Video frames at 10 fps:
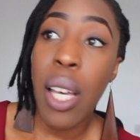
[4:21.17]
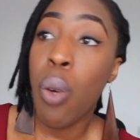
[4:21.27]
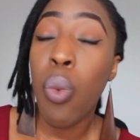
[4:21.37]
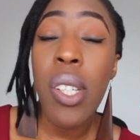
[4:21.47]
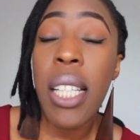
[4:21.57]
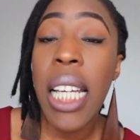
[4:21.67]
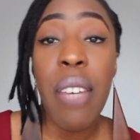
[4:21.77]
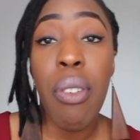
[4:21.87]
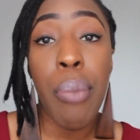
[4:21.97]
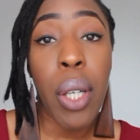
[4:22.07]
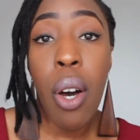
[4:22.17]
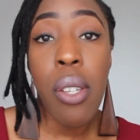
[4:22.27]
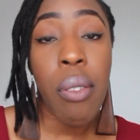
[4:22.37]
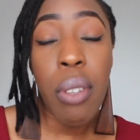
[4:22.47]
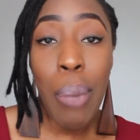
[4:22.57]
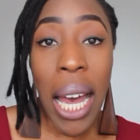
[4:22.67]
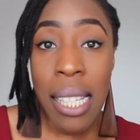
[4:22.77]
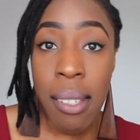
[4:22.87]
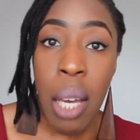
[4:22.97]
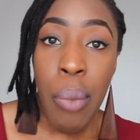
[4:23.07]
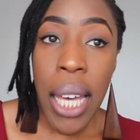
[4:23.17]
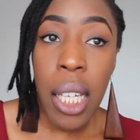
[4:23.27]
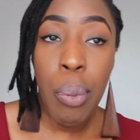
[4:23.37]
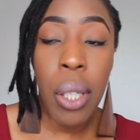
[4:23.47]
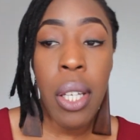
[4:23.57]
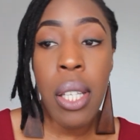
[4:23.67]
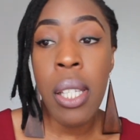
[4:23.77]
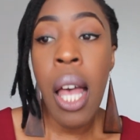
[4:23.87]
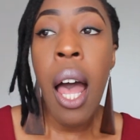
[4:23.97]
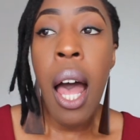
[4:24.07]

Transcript: It wasn't even because of the pandemic, because